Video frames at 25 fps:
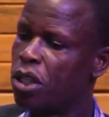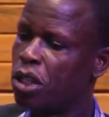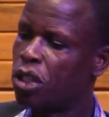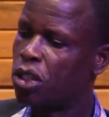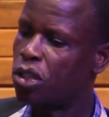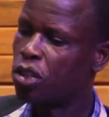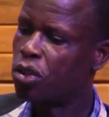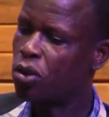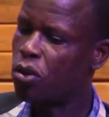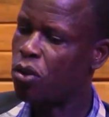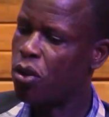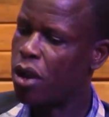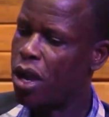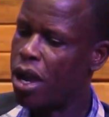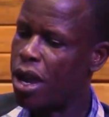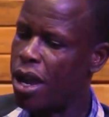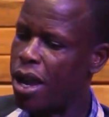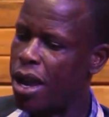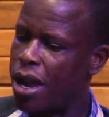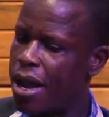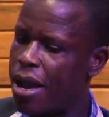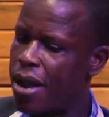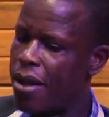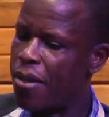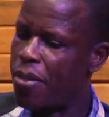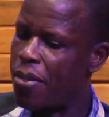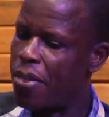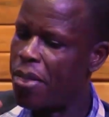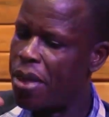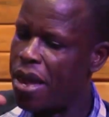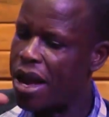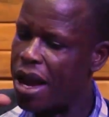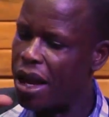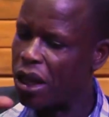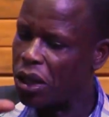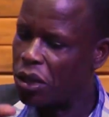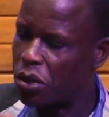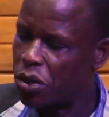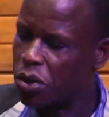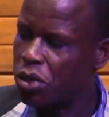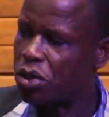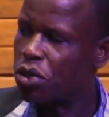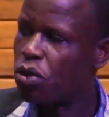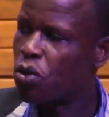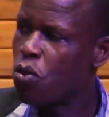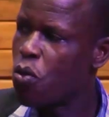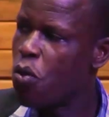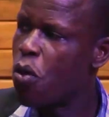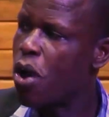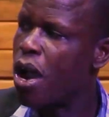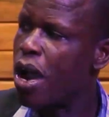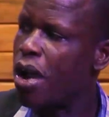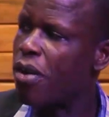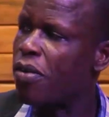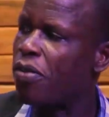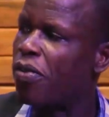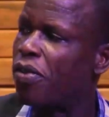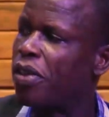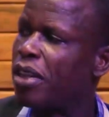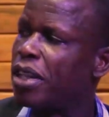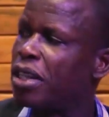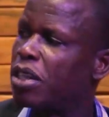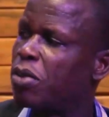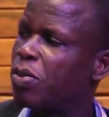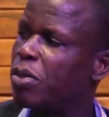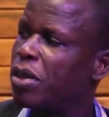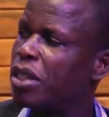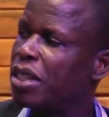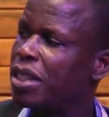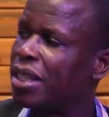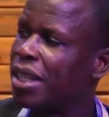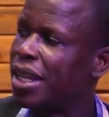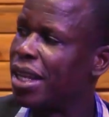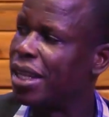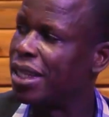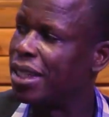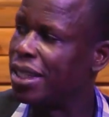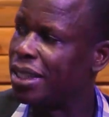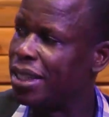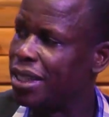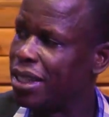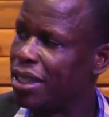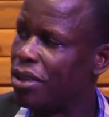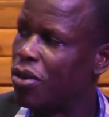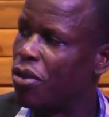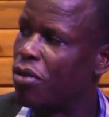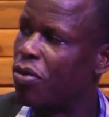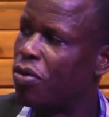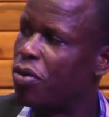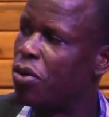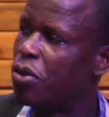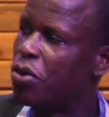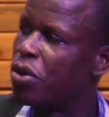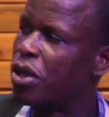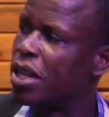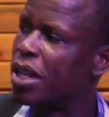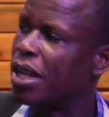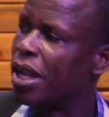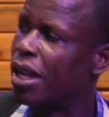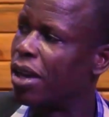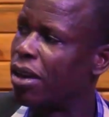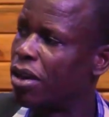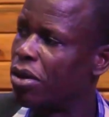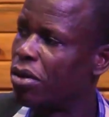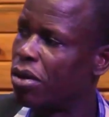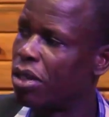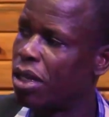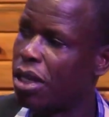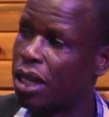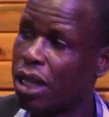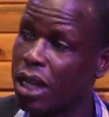So there are those who have the speciality of looking around.